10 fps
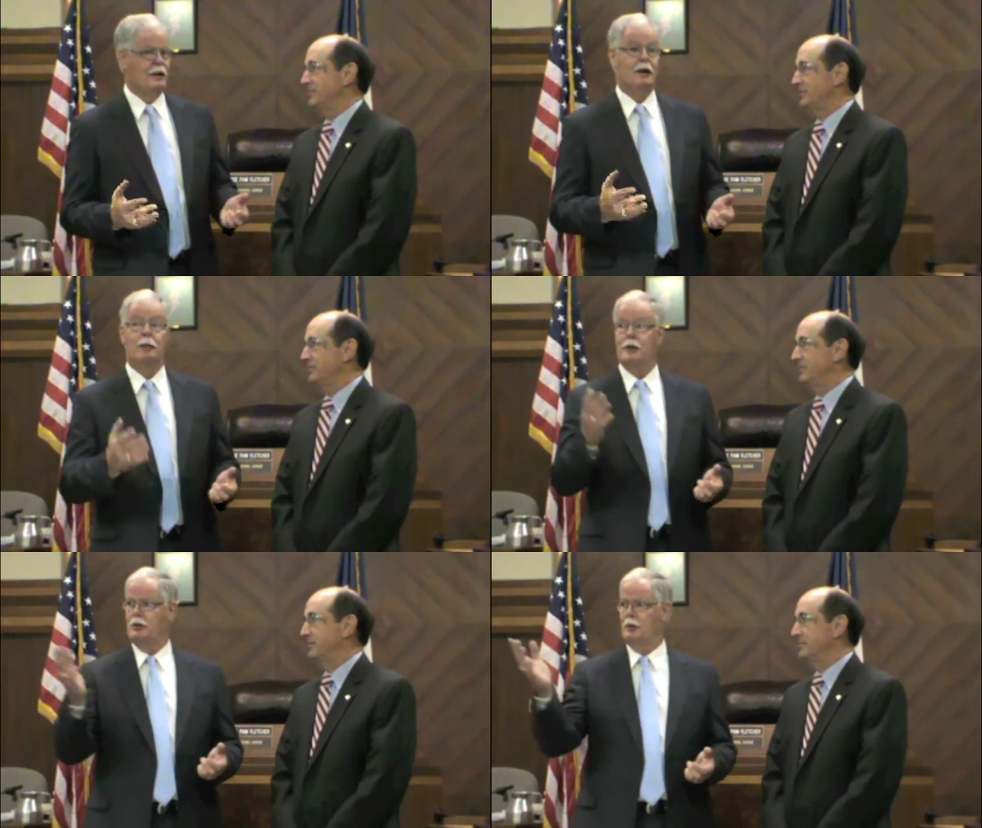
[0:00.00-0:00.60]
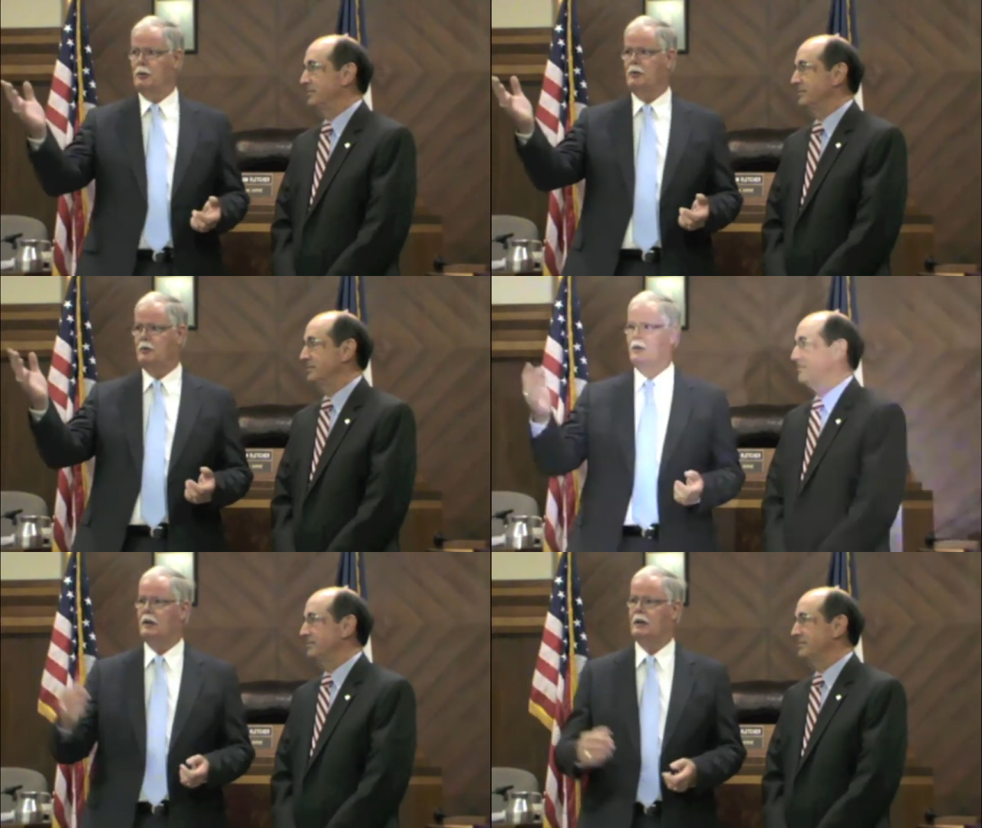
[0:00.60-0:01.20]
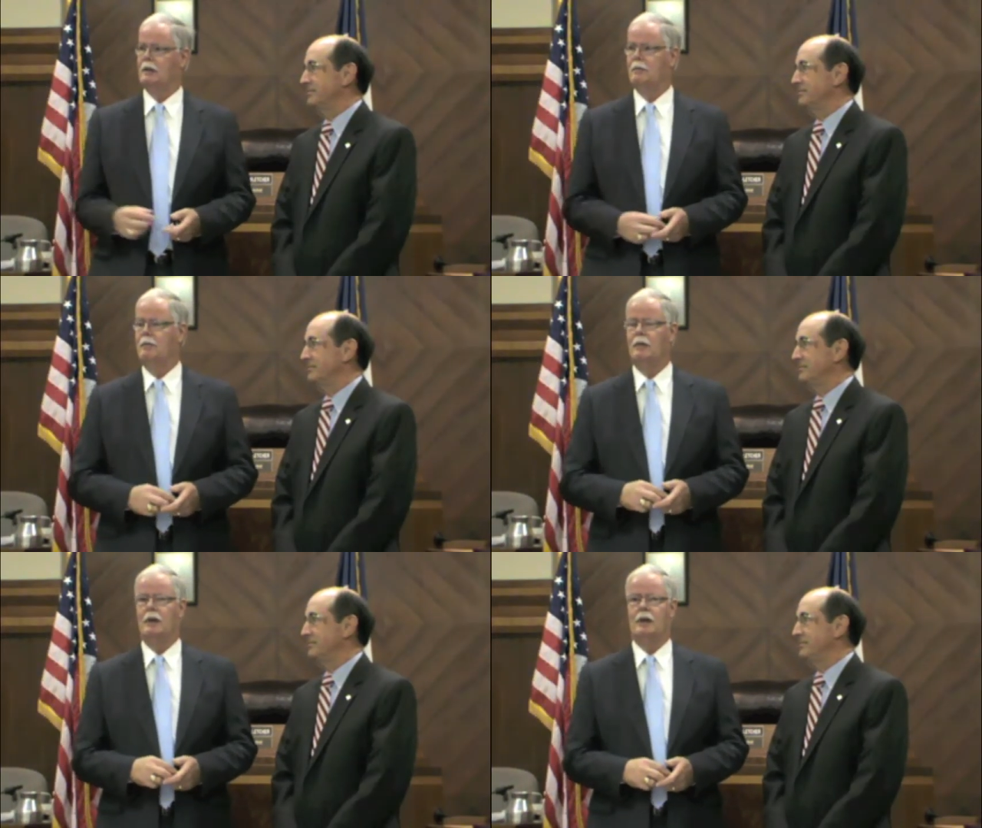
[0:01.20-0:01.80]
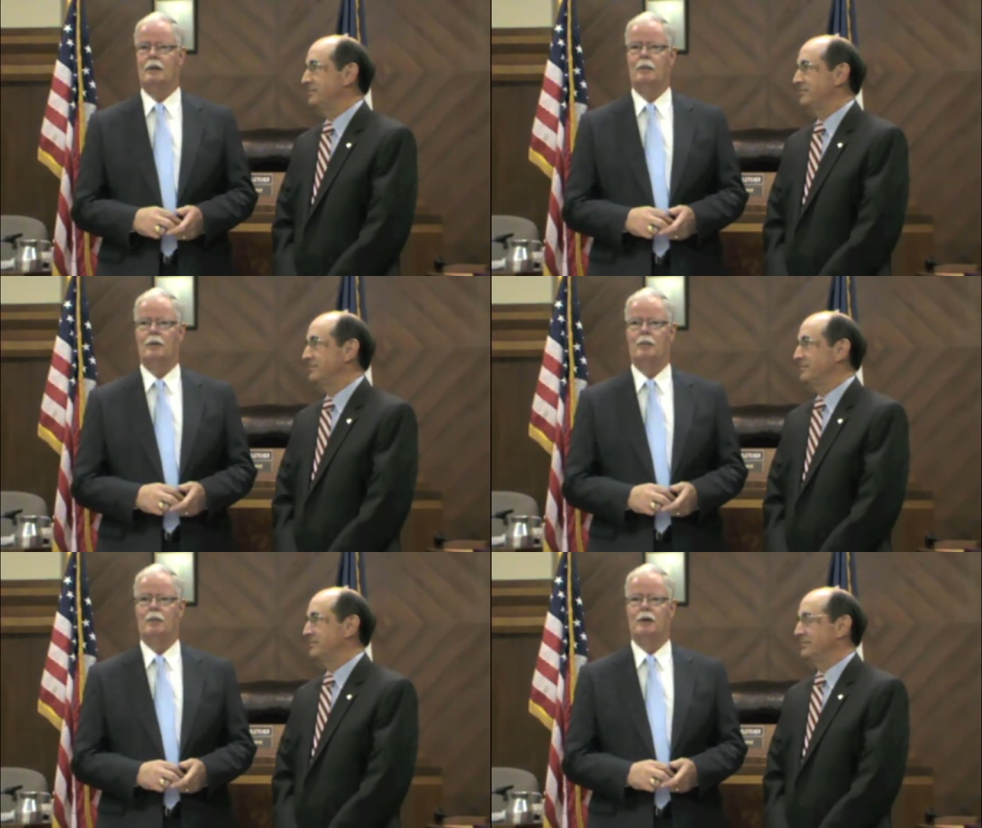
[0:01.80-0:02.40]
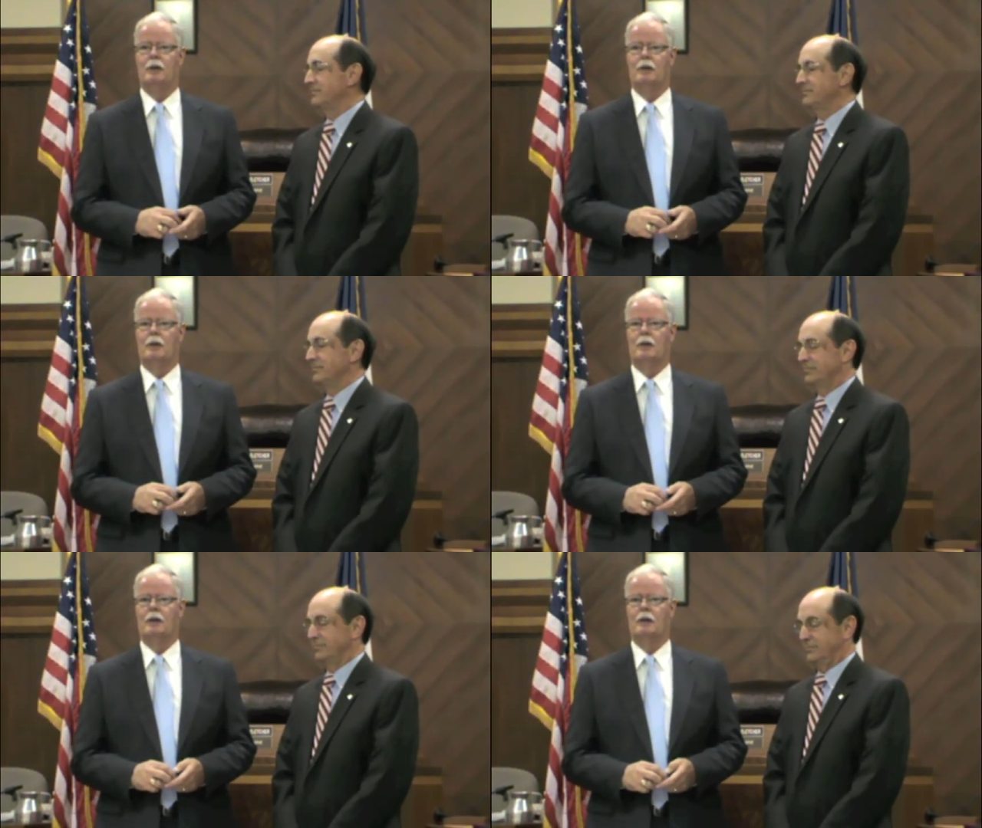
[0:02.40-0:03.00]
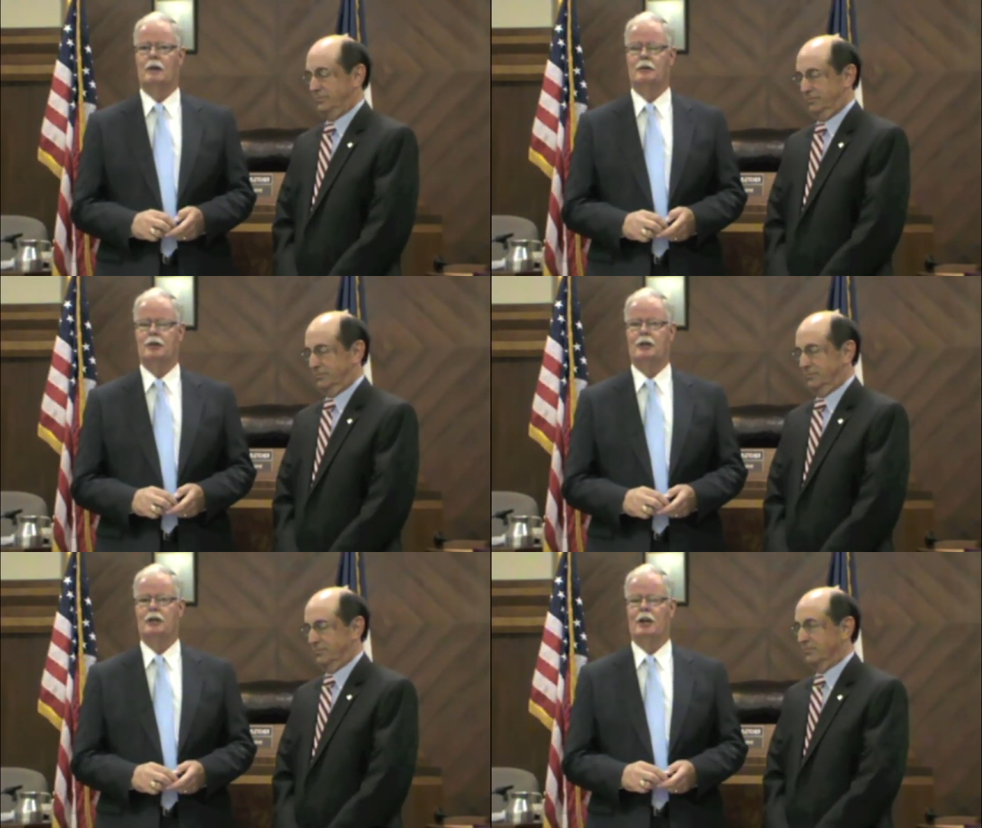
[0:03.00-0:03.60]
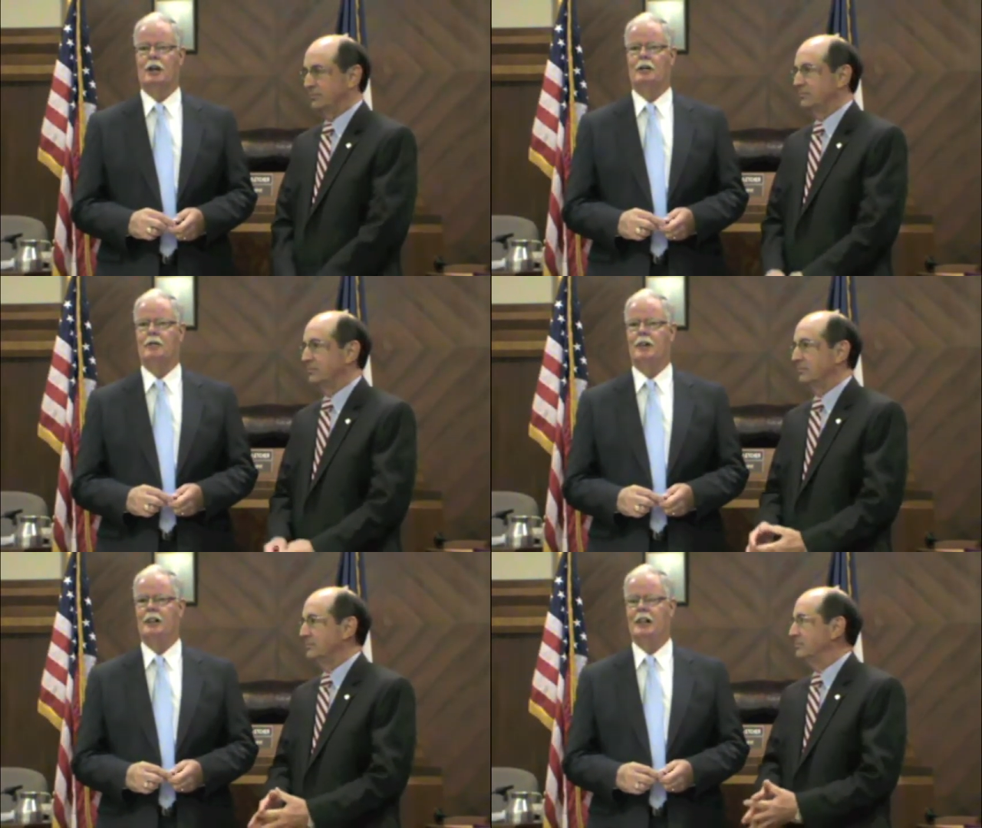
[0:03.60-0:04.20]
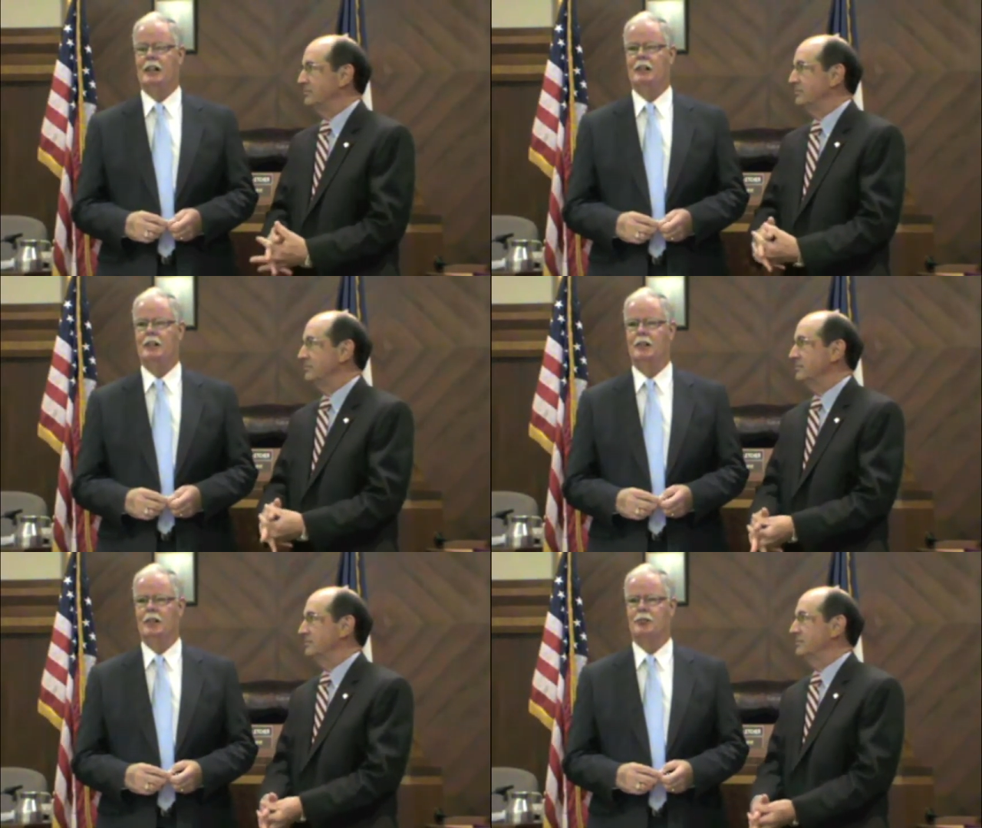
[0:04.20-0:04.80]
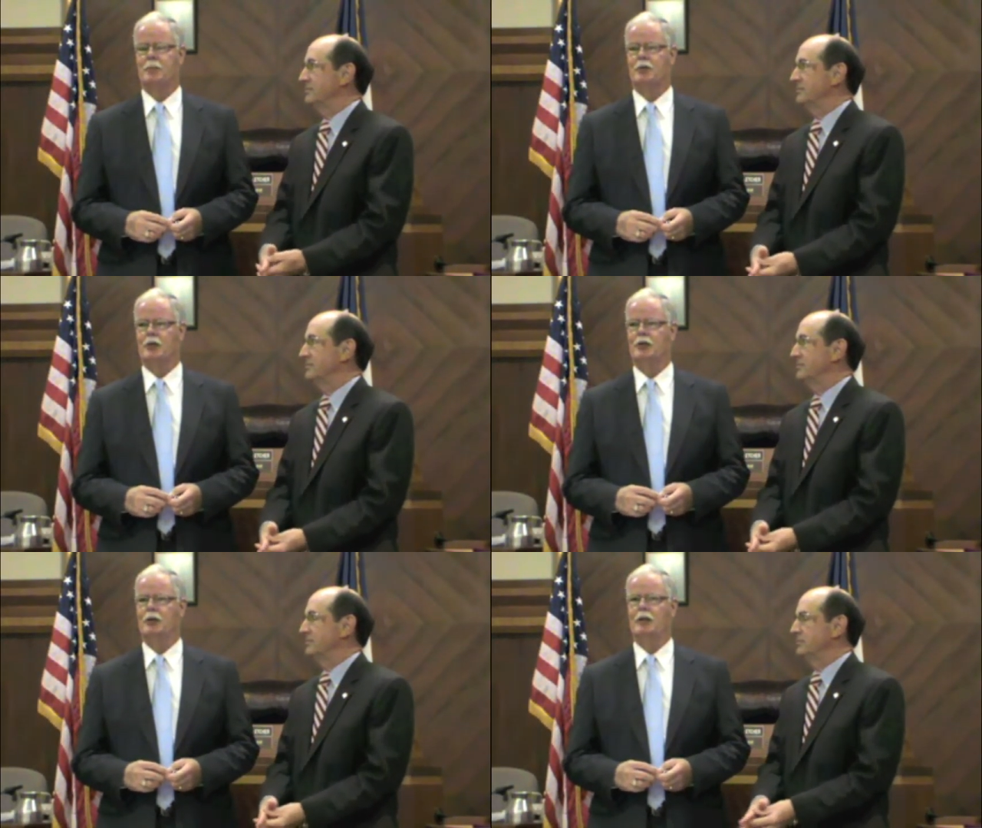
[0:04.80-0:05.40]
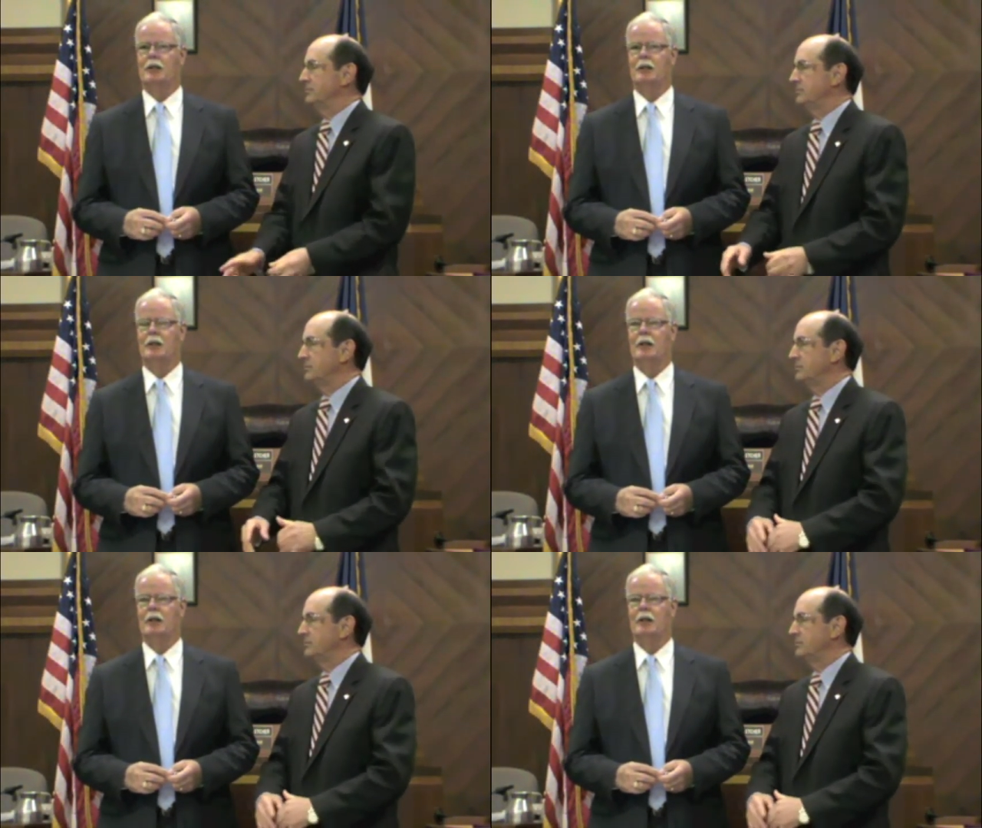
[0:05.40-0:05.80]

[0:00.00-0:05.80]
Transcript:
Speaker 1: the commissioners um, uh, when uh, Judge Hunt vacated his position and,